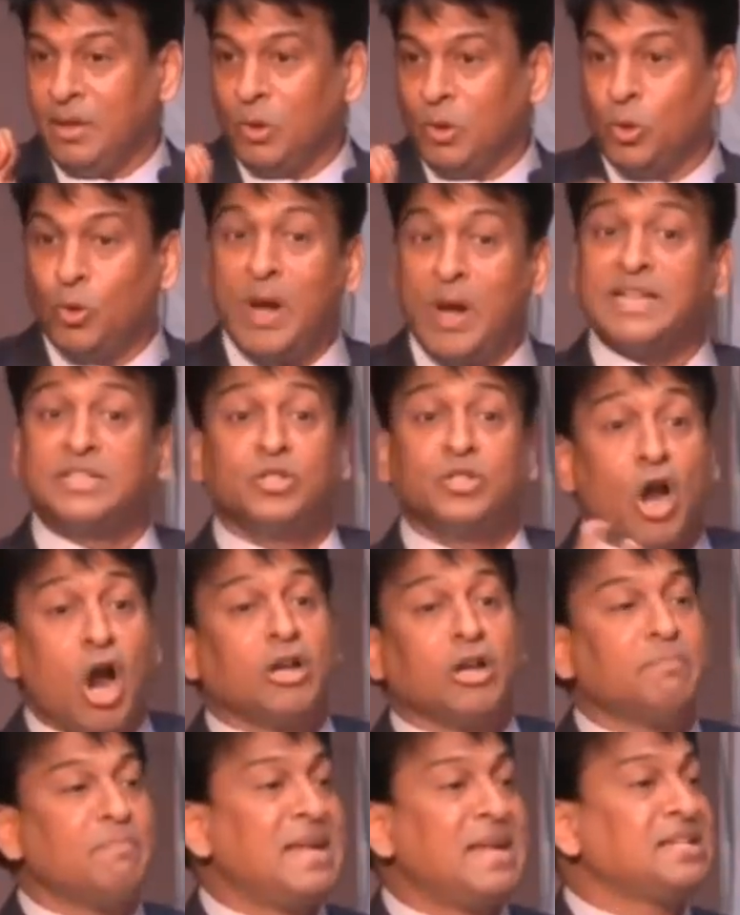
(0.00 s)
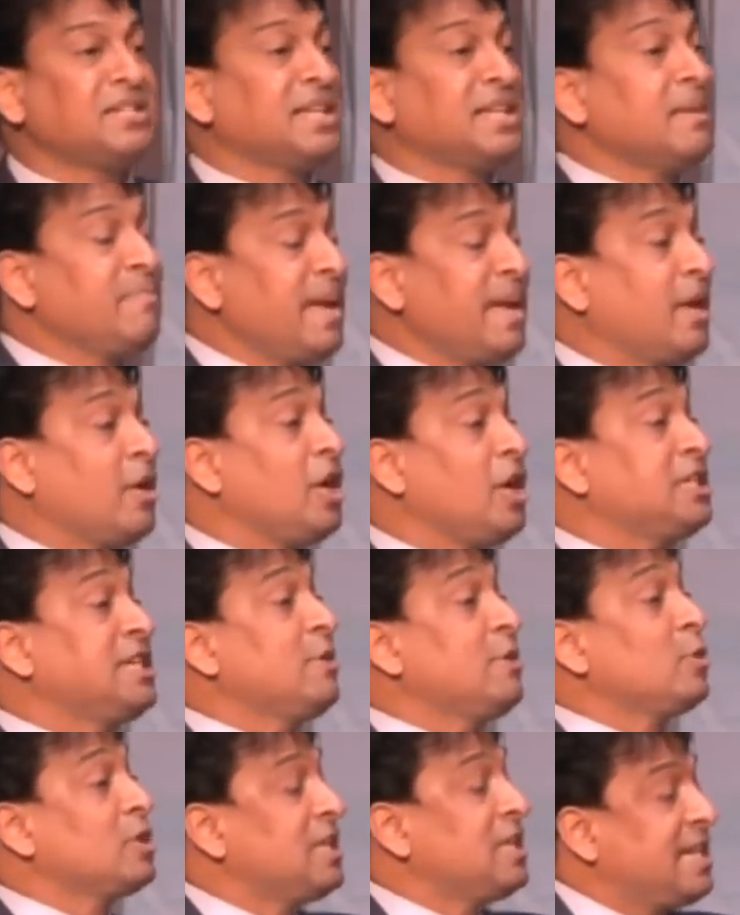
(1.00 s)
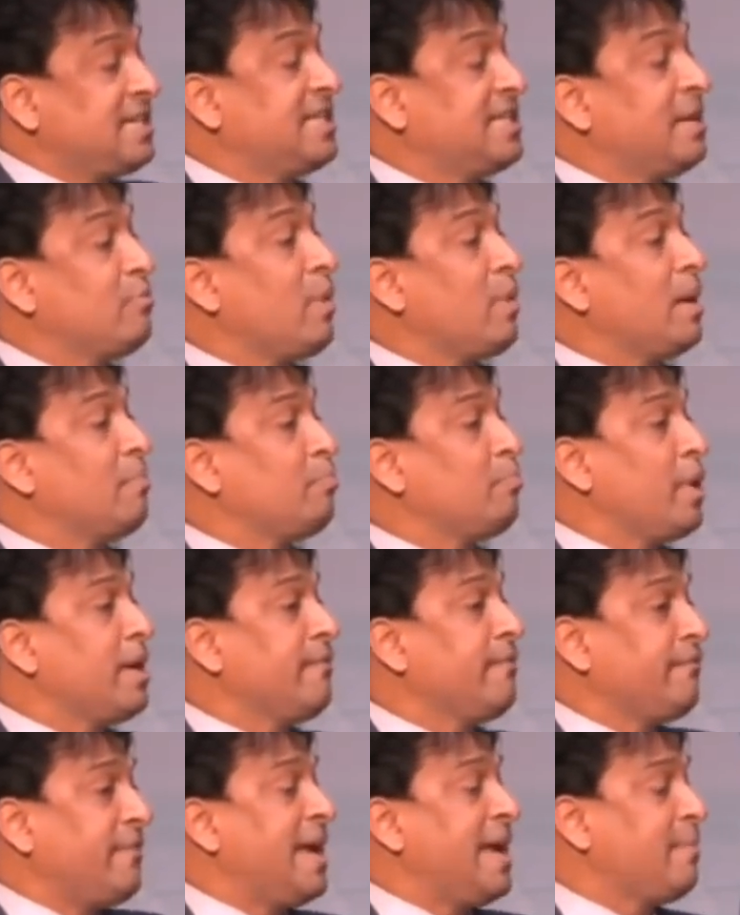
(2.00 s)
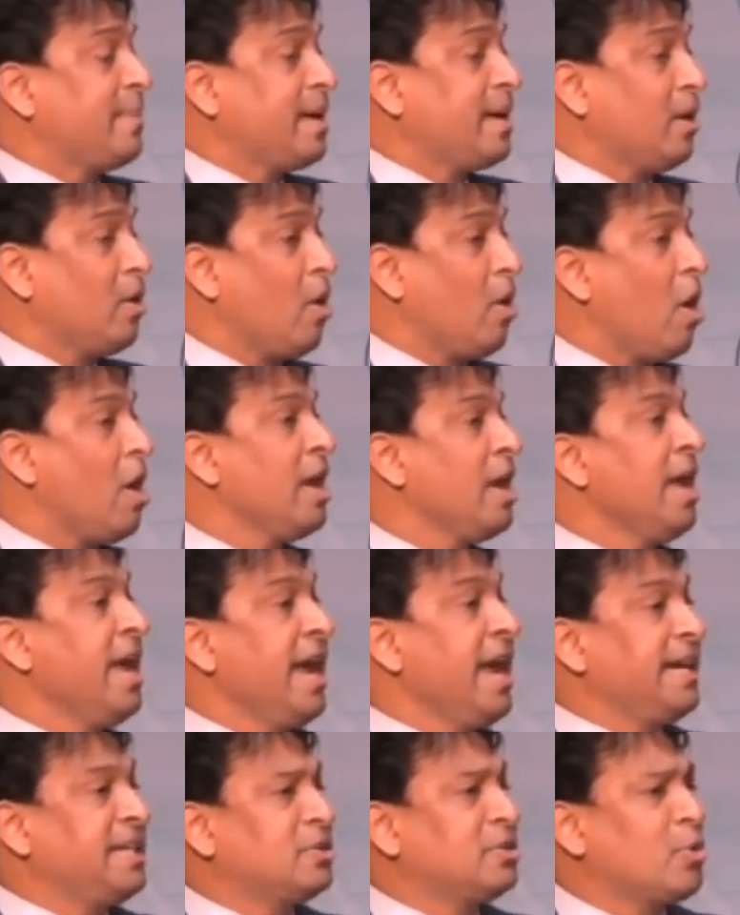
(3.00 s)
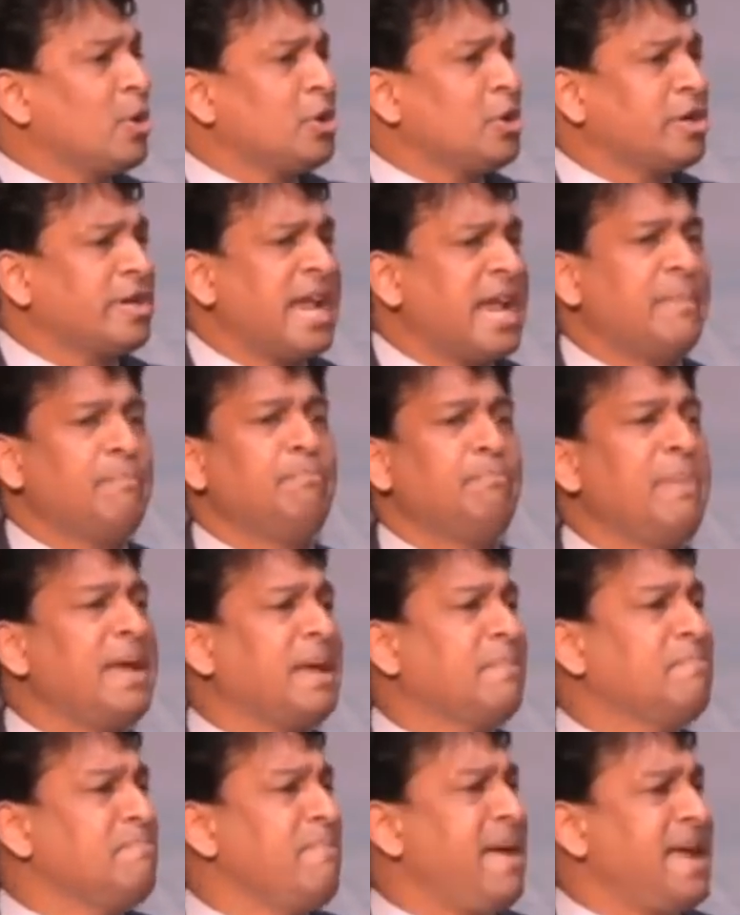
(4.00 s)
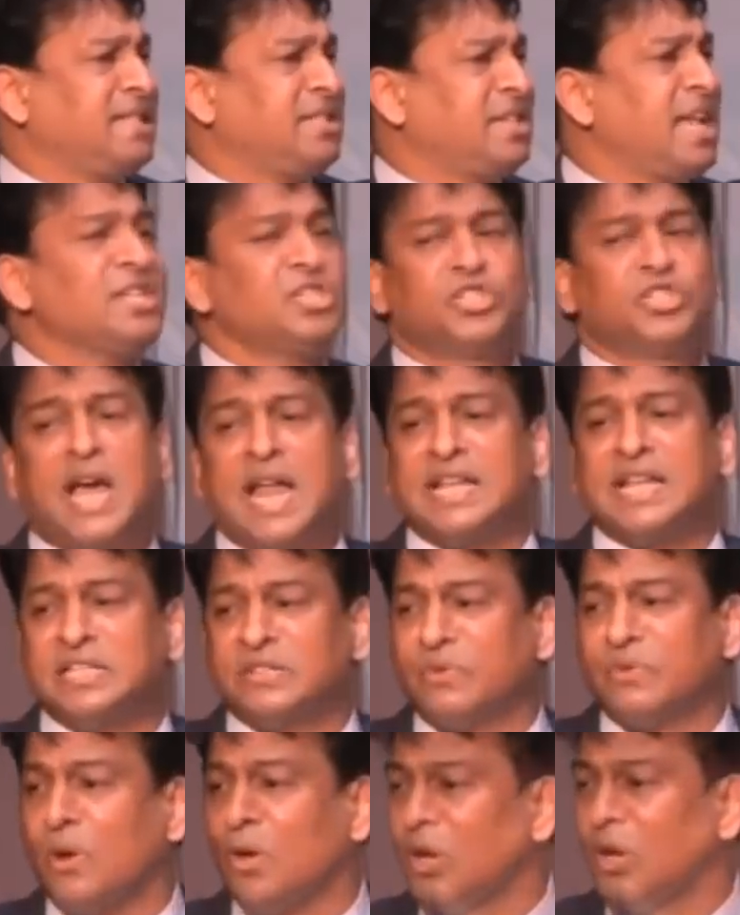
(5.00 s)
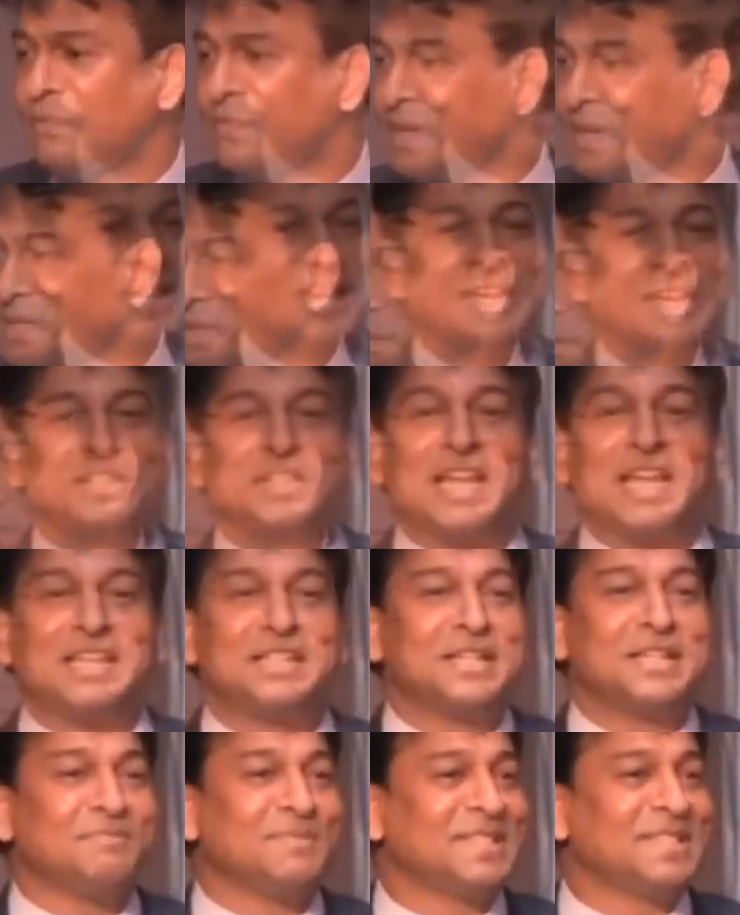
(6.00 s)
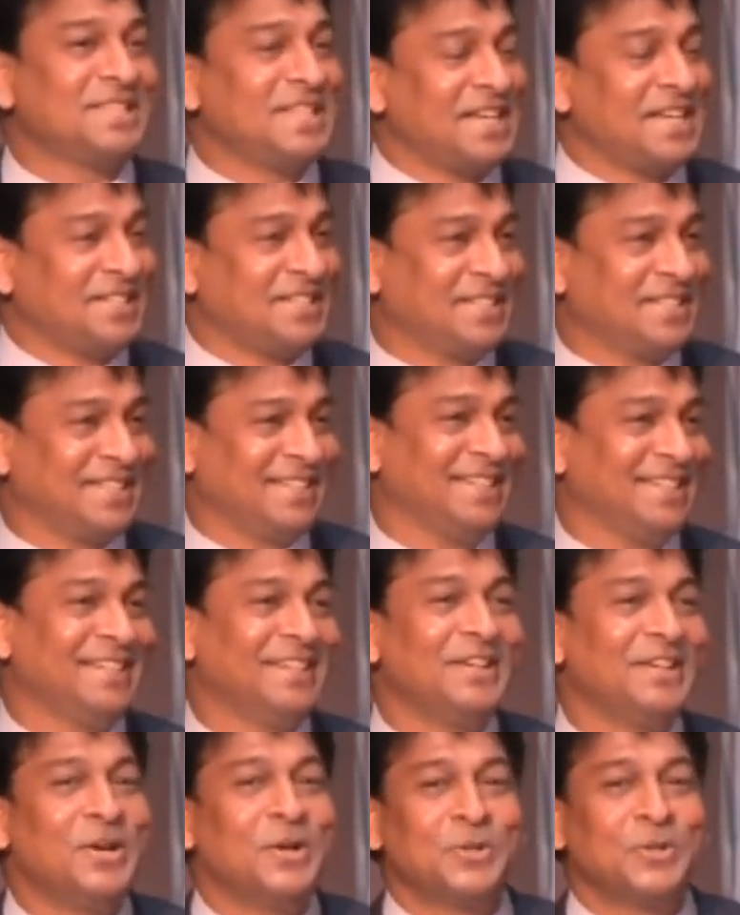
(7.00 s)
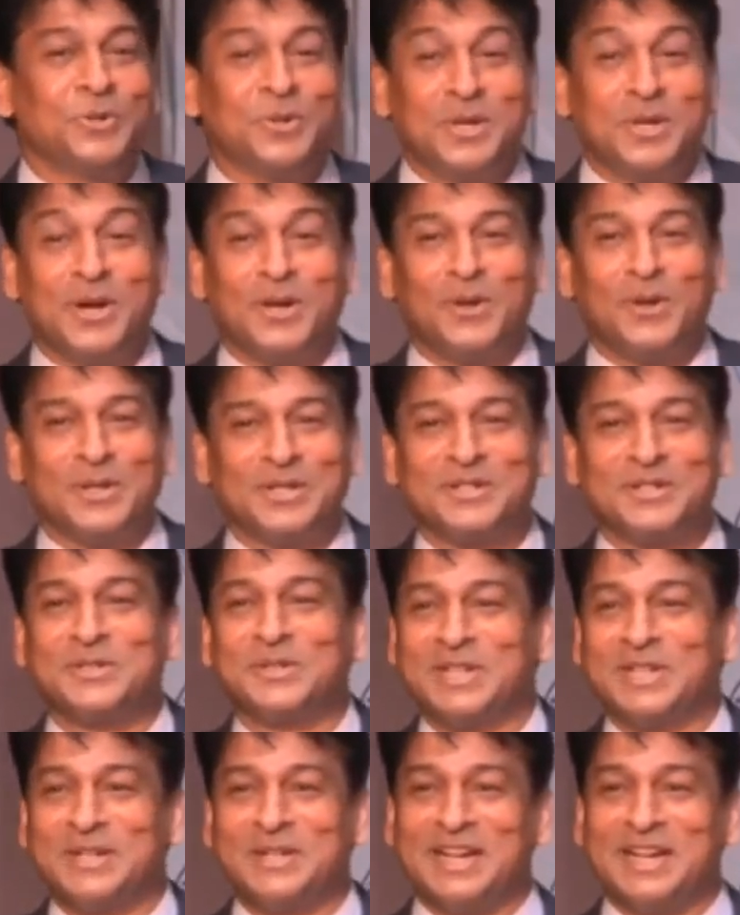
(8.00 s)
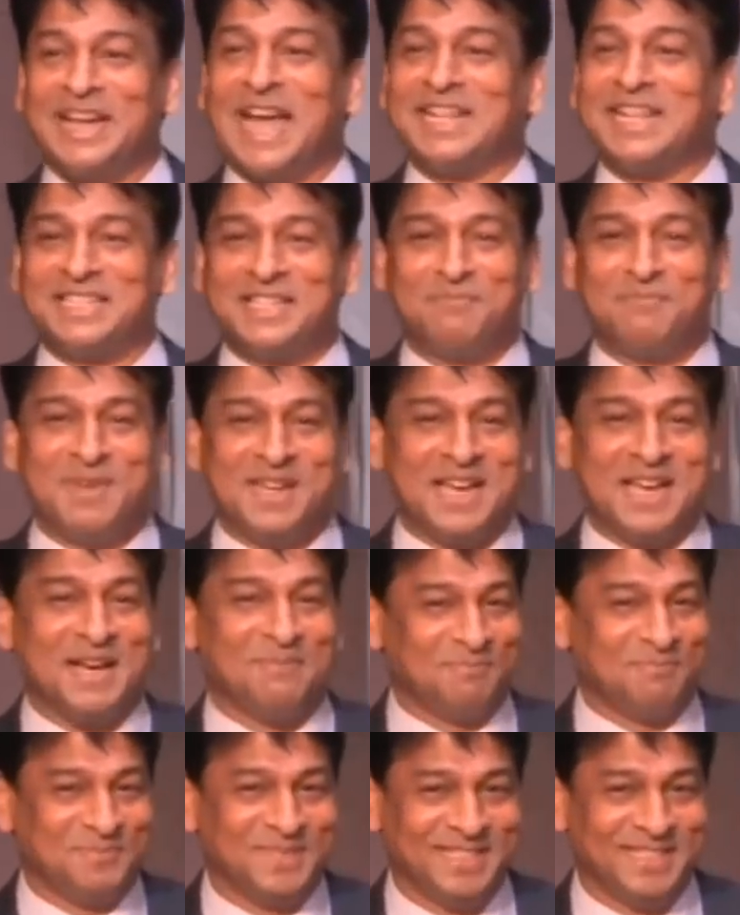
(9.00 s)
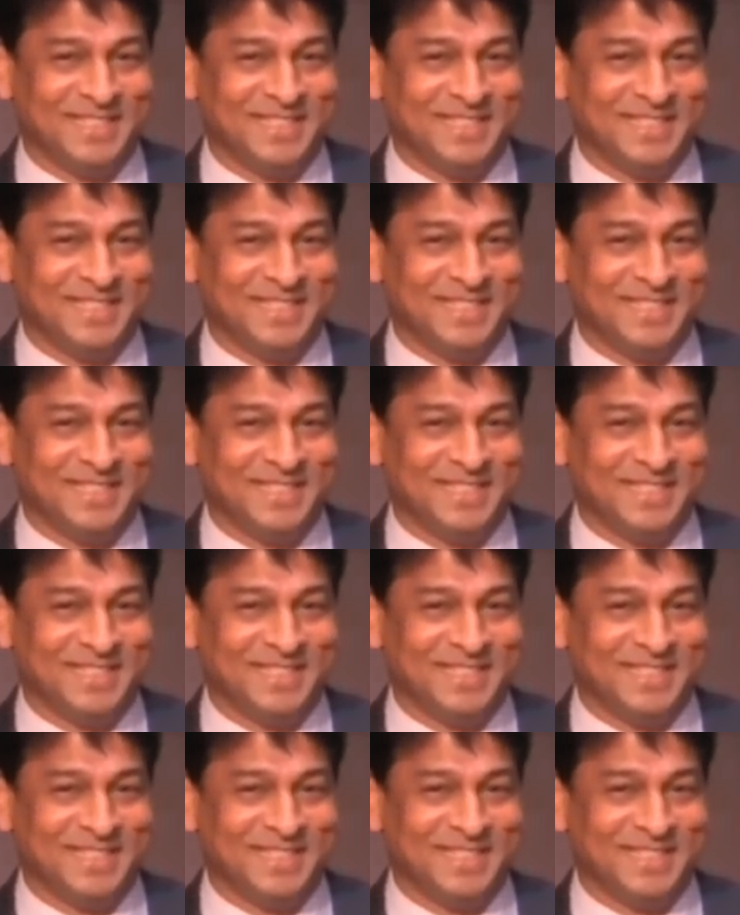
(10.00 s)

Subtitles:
who has not mentioned because he was less than 1.5 crore, it is going to create big mess and challenge for all of us. Challenge number 6. So you're also, catching me up.